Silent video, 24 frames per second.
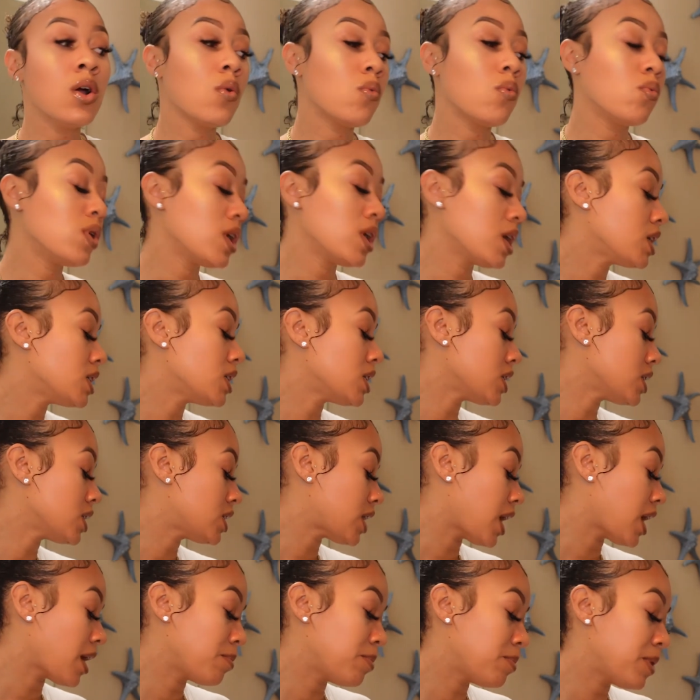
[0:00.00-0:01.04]
we're gonna
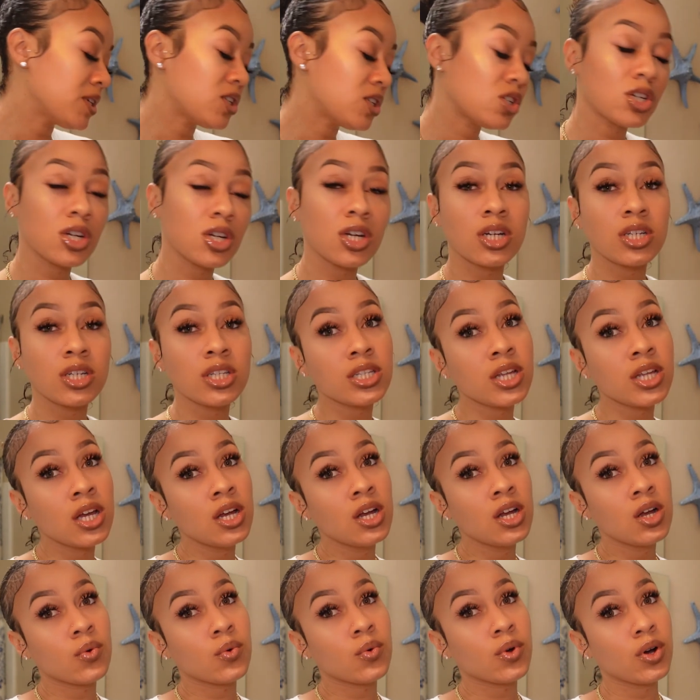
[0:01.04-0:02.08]
take pictures
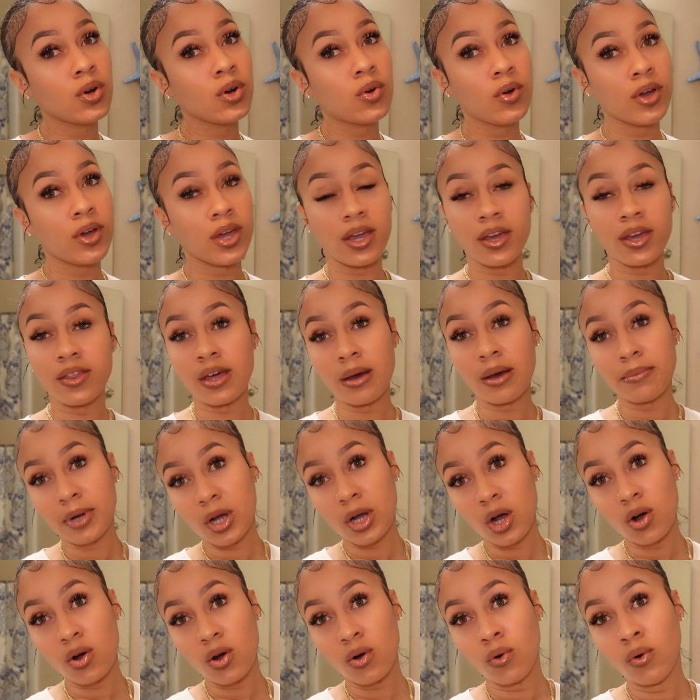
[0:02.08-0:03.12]
real quick, and then I'm gonna
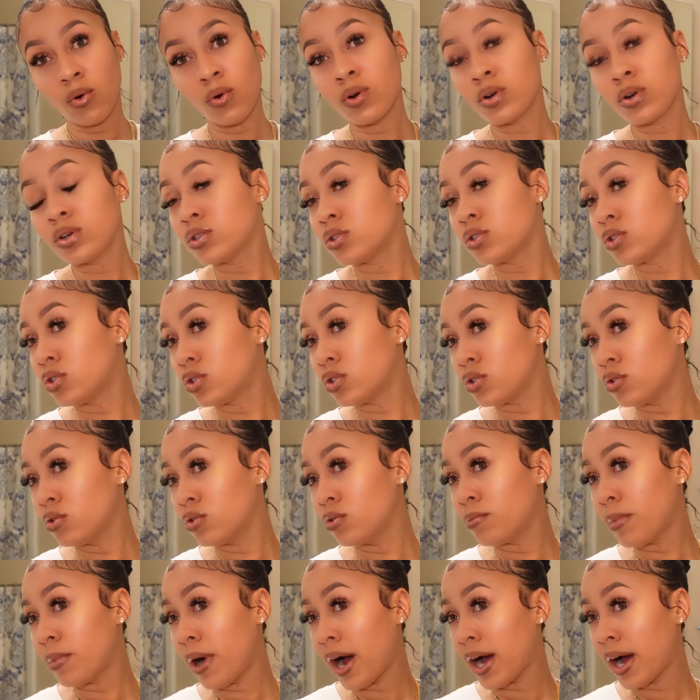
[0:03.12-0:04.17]
go do
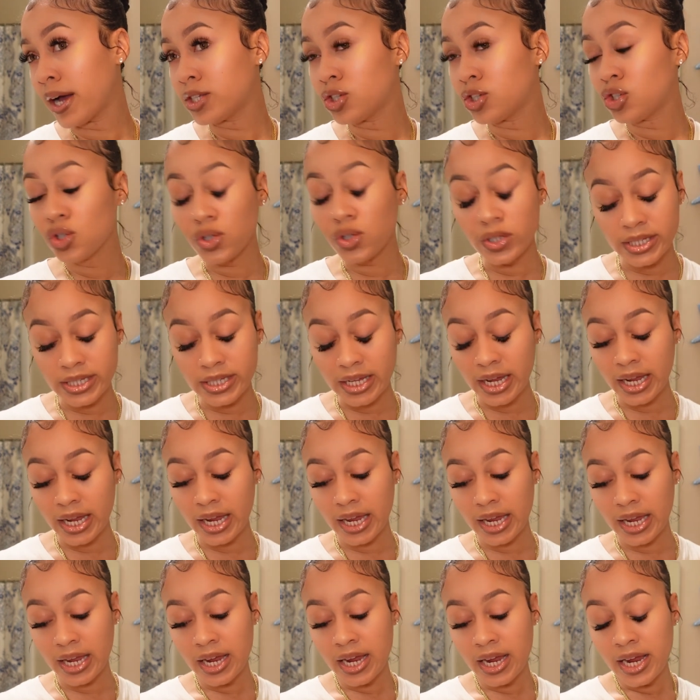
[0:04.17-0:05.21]
my
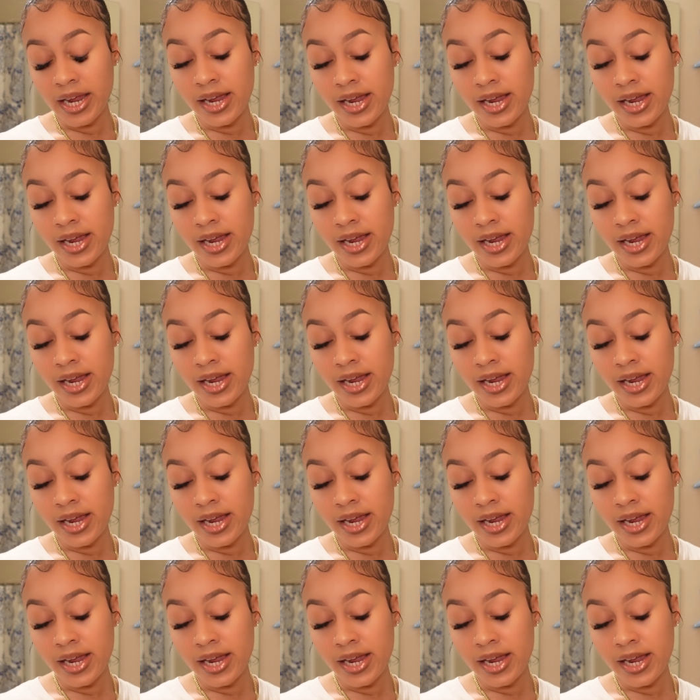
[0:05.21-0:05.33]
juicing